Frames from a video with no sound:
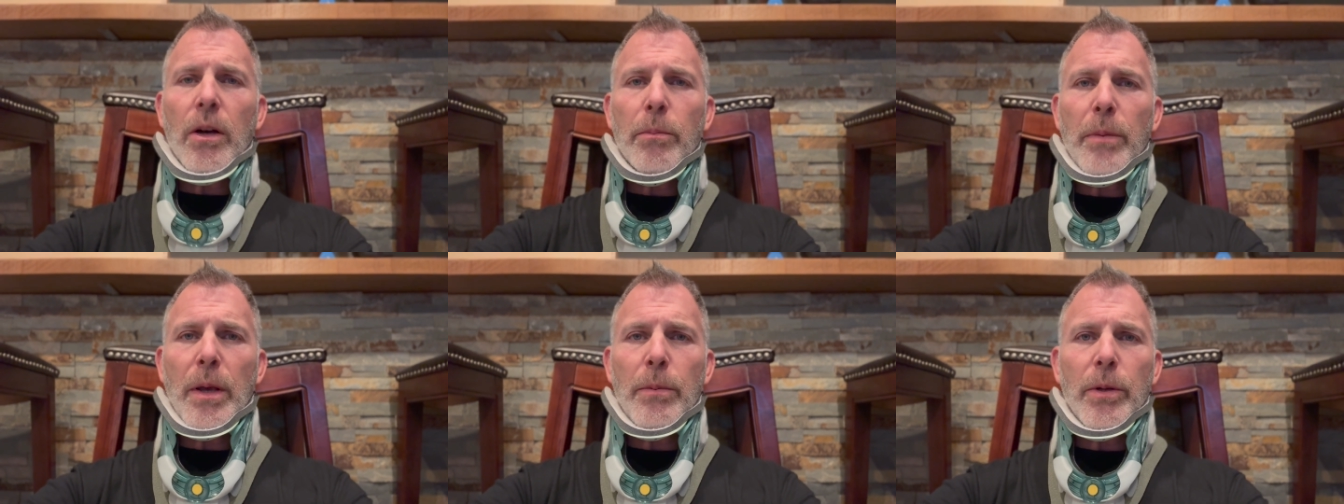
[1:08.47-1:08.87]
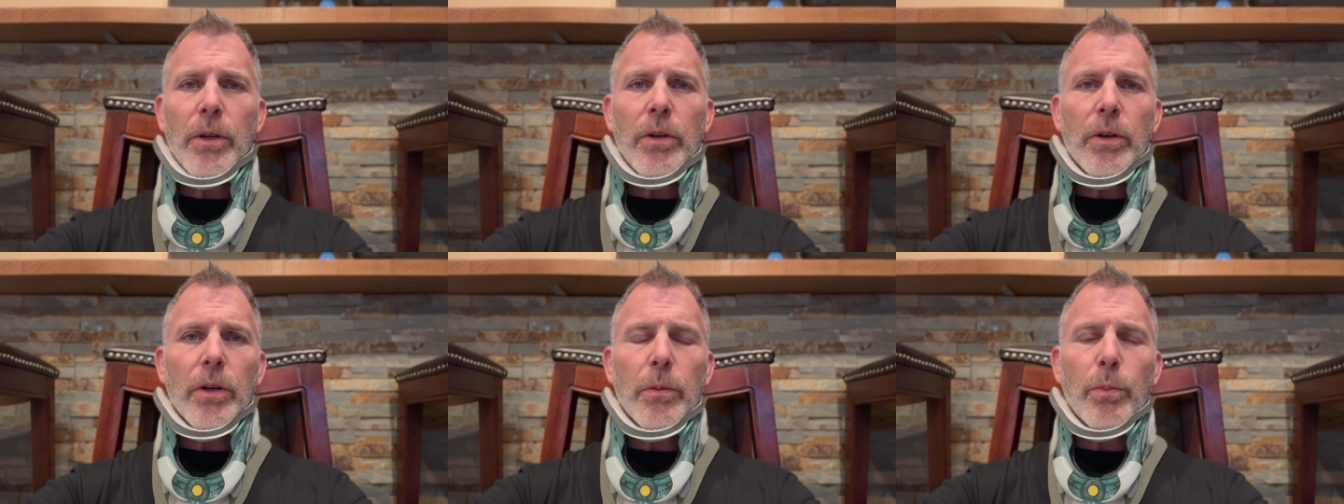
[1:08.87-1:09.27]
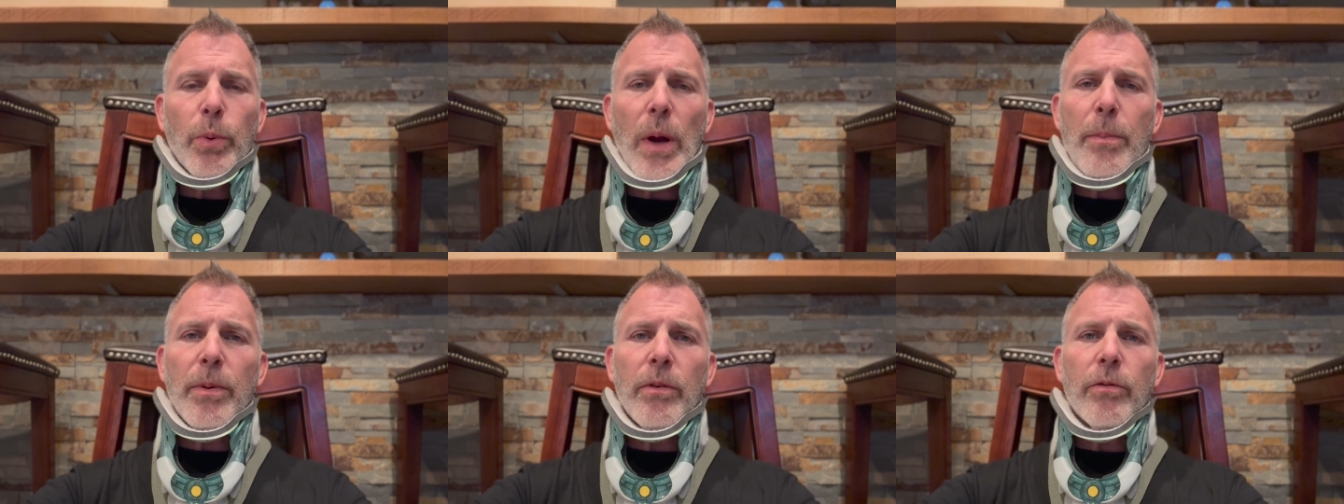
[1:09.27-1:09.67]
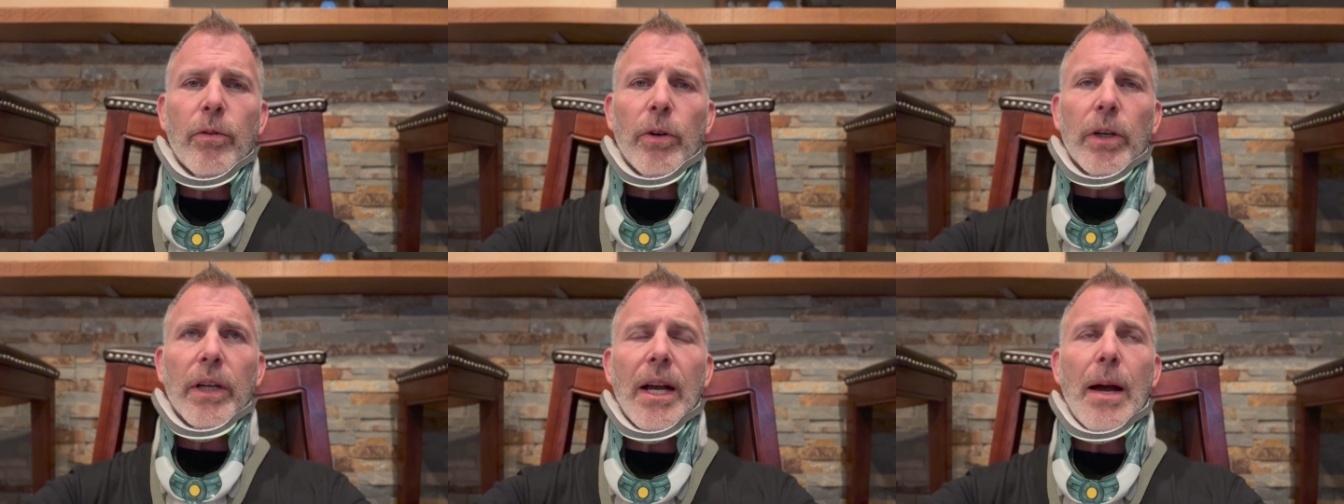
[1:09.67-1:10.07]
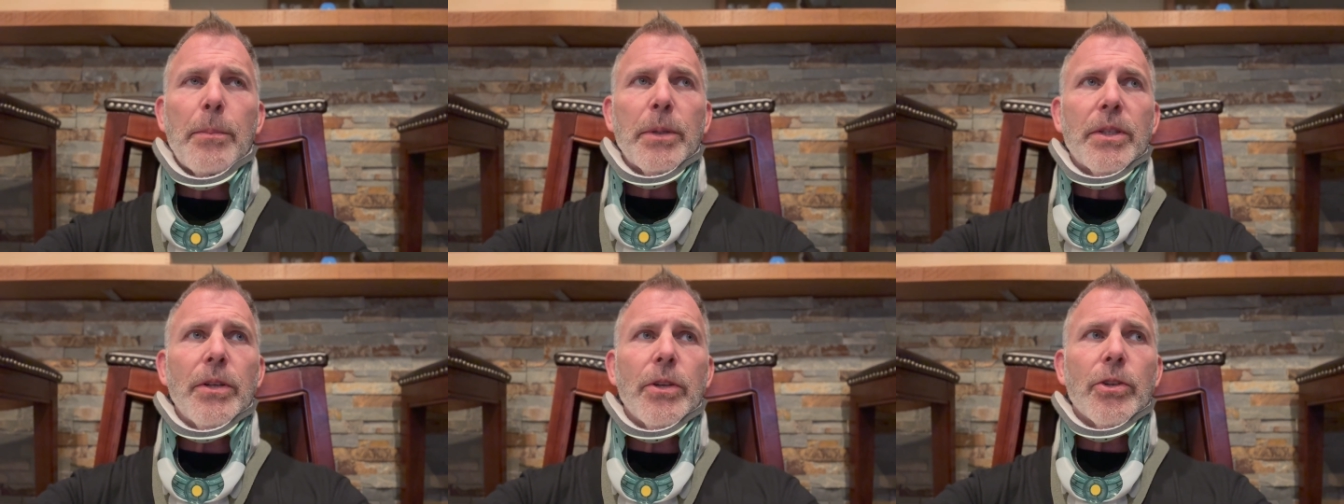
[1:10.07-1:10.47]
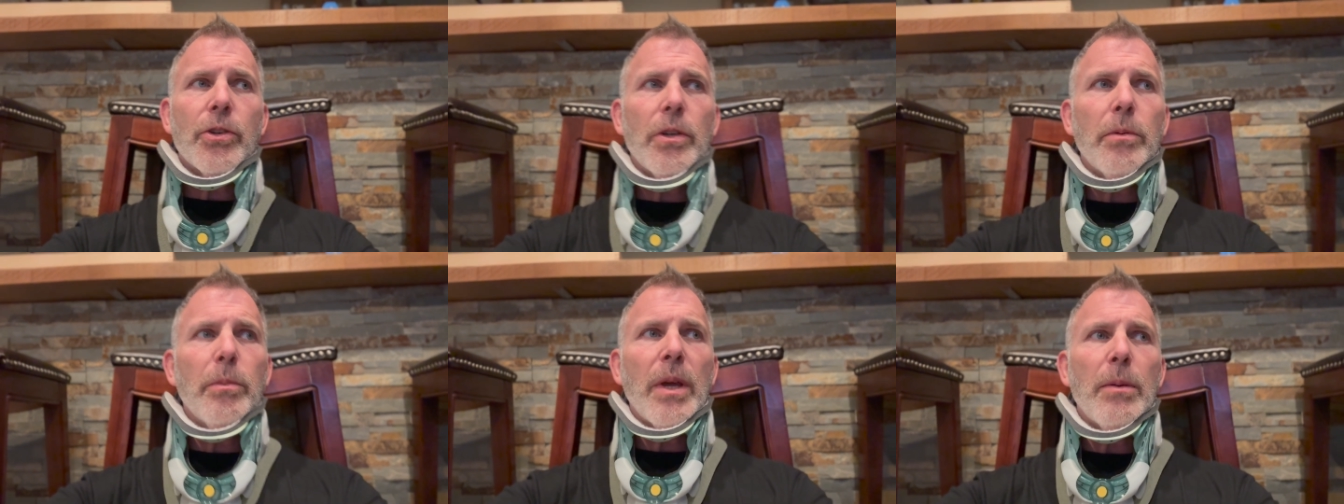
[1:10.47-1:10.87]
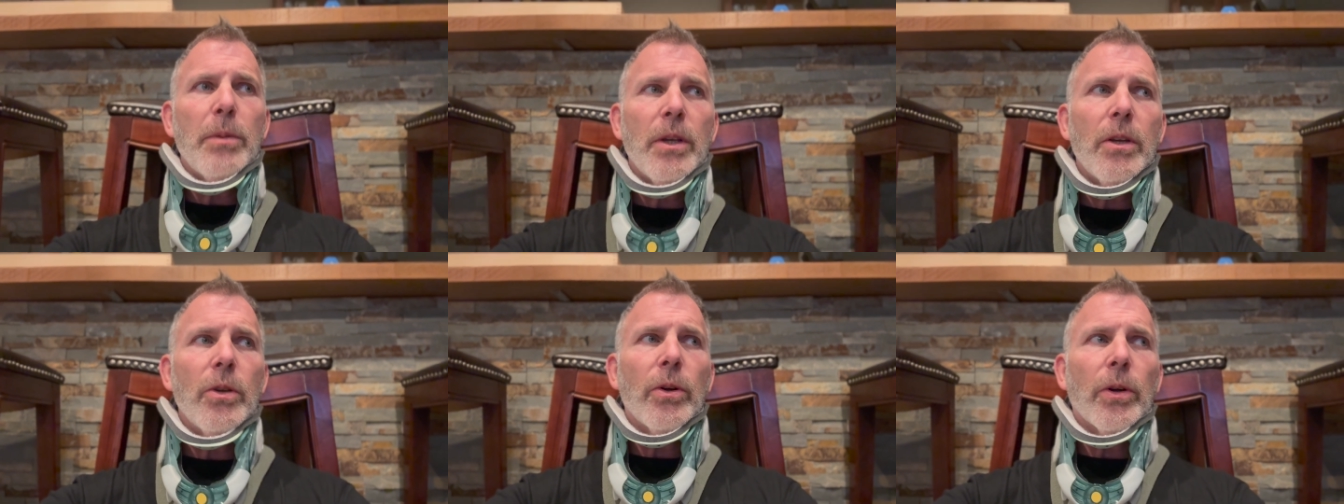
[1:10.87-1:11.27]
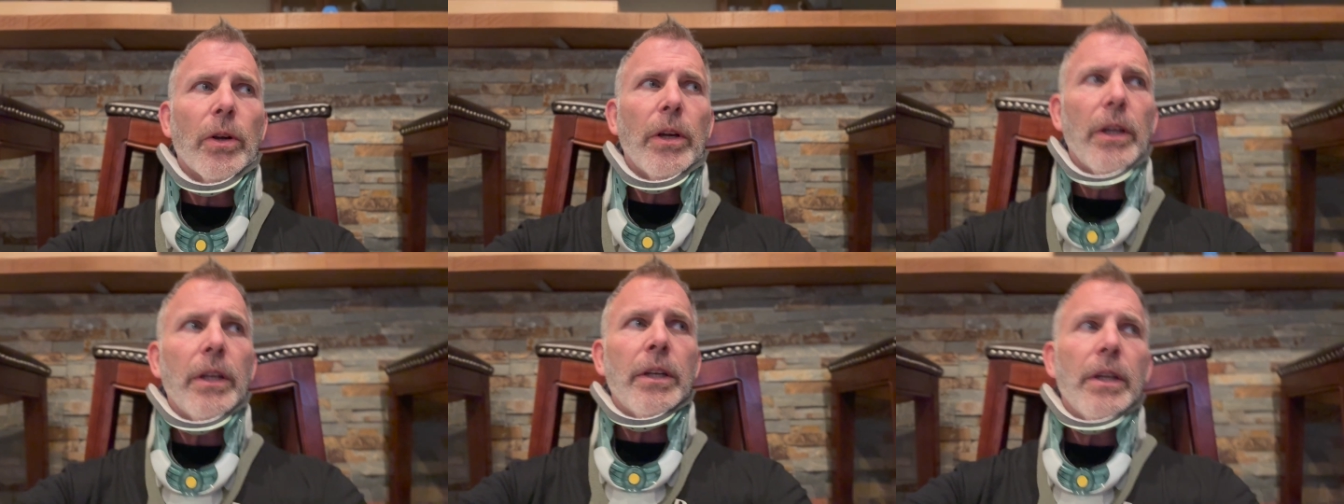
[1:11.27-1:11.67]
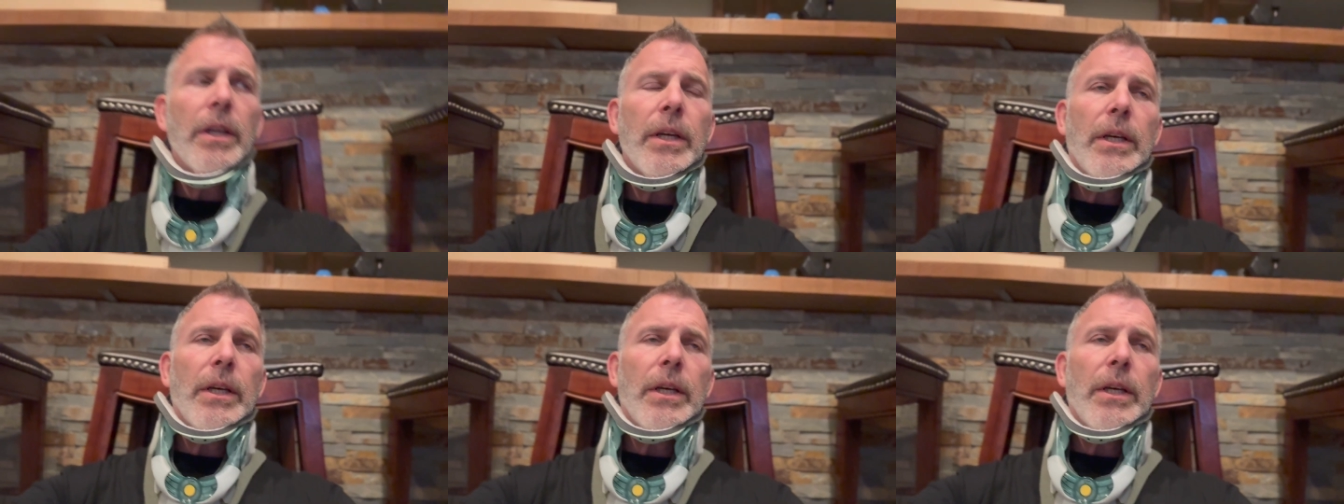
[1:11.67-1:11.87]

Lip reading: maybe you're prepping for a competition, maybe you're in